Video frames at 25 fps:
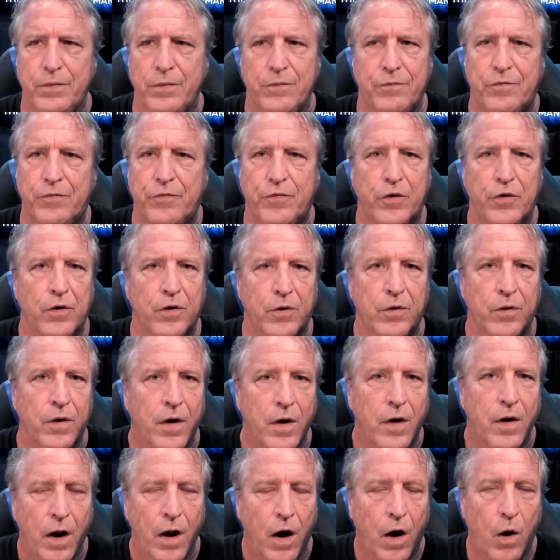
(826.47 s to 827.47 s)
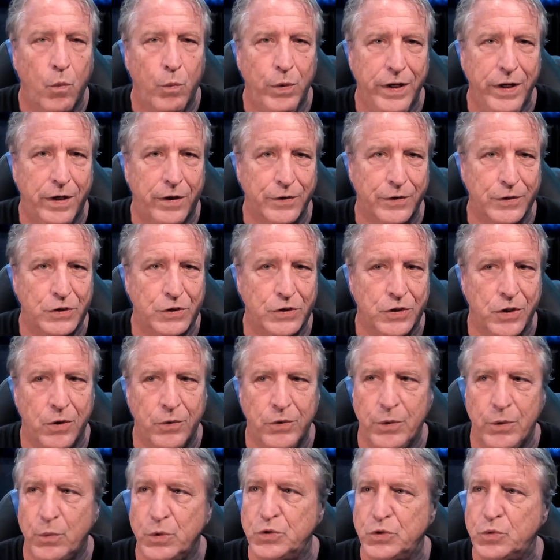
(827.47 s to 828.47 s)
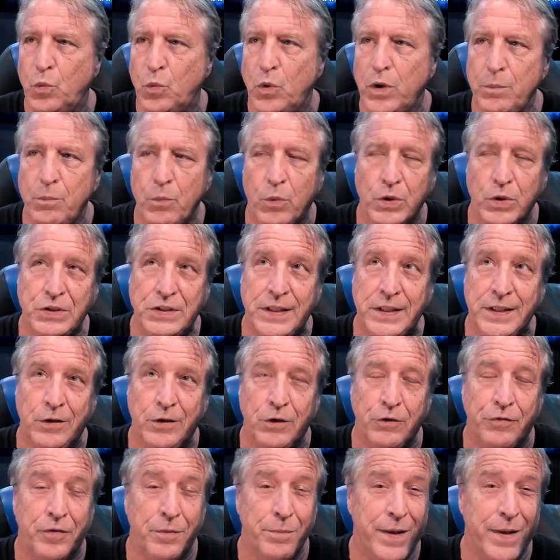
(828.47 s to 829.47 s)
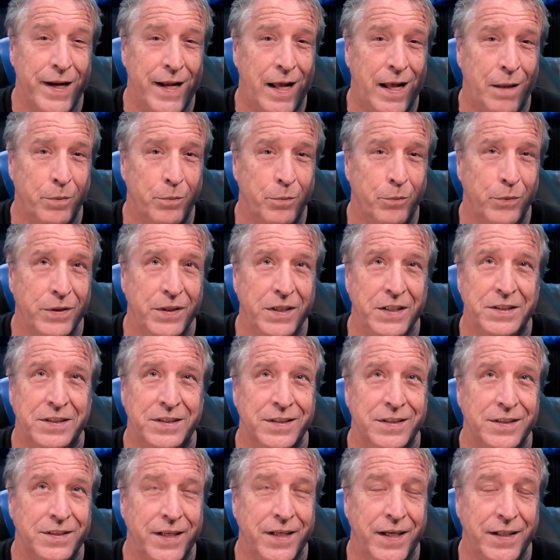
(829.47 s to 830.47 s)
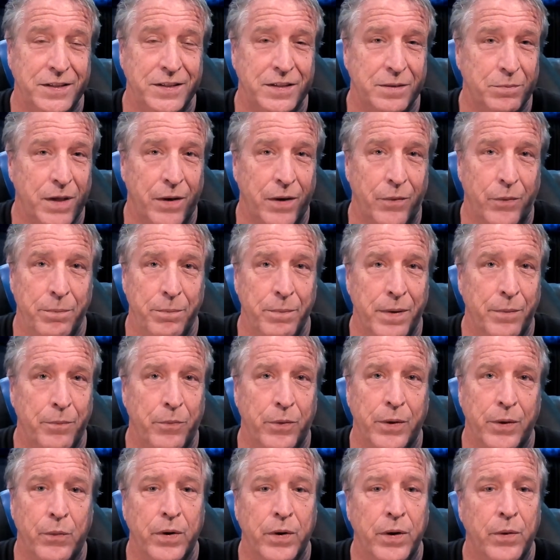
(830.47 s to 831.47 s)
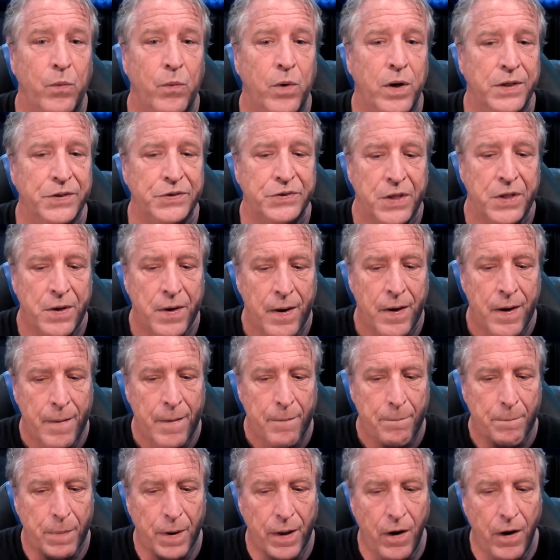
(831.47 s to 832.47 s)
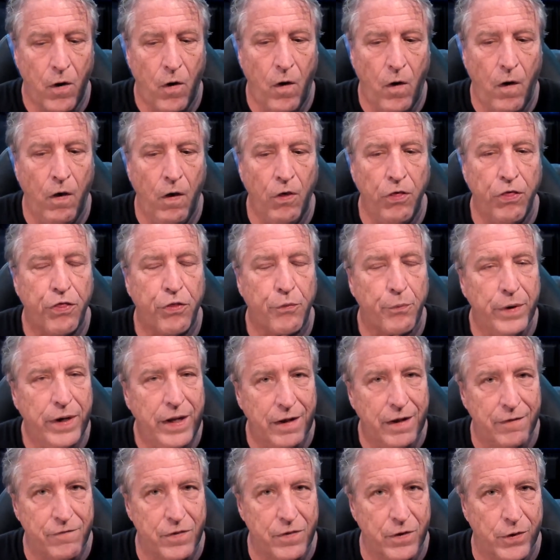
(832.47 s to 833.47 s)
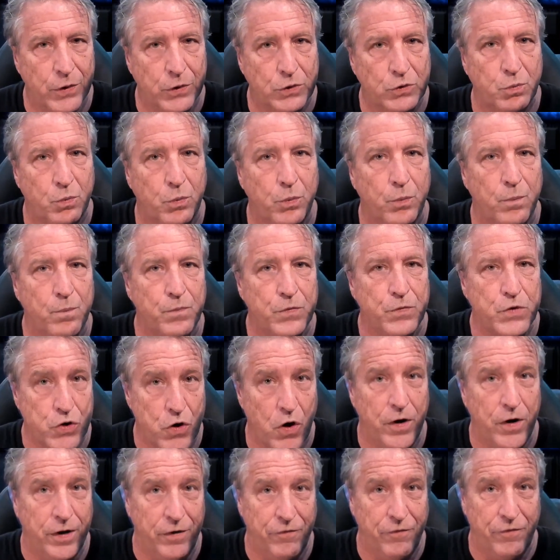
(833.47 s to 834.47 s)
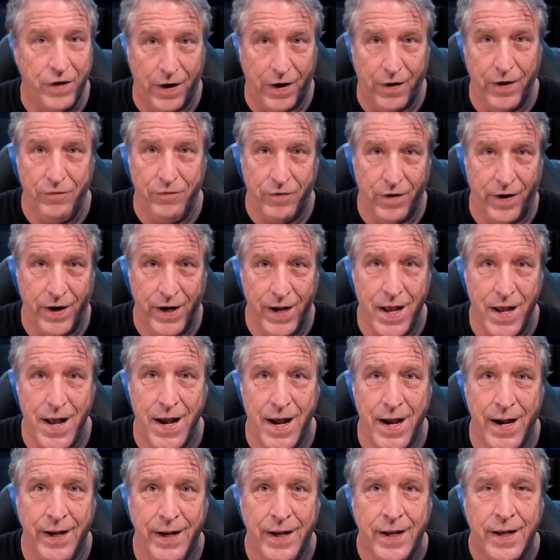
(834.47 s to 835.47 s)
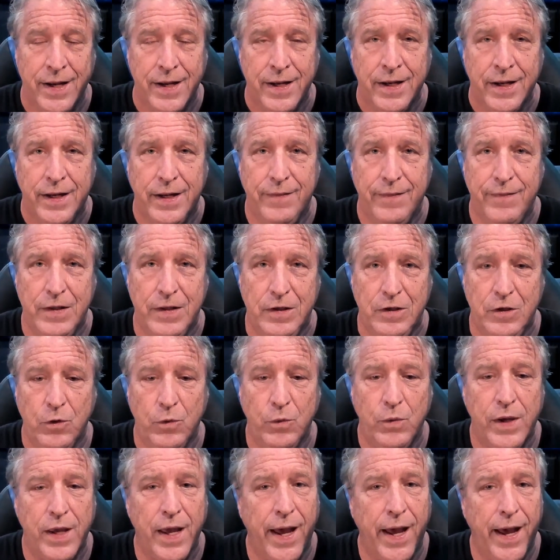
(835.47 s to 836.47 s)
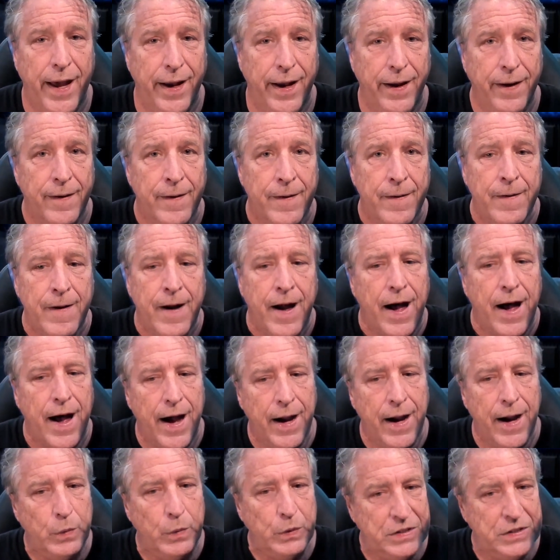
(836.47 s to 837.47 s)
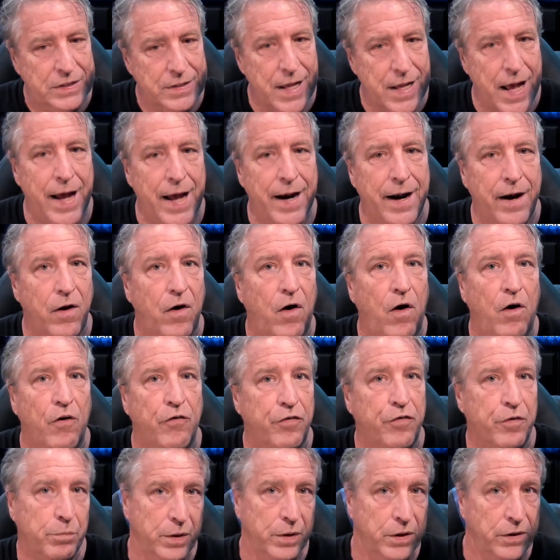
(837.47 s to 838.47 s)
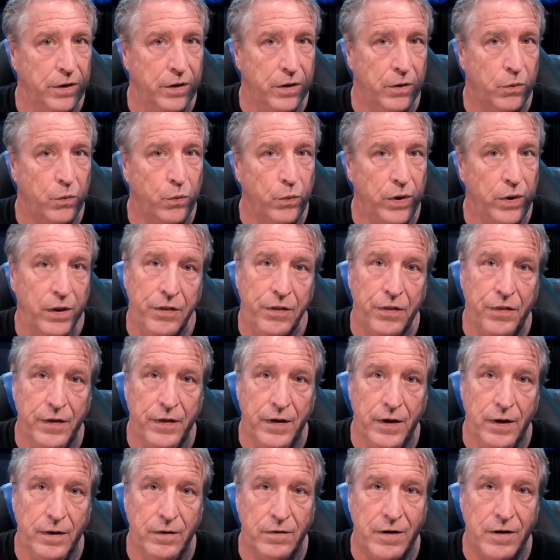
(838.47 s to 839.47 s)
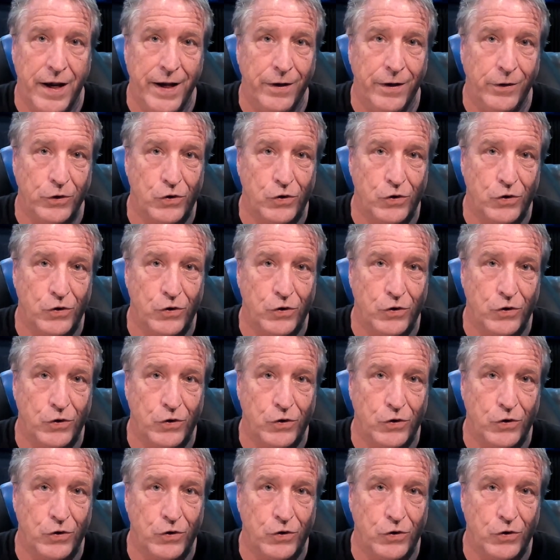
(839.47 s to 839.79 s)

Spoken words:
for a week or so. There was one more single from that album released in the States. I'm not remembering what it was, but all 3 of those charted very, very high in the UK. I was not at all familiar with the title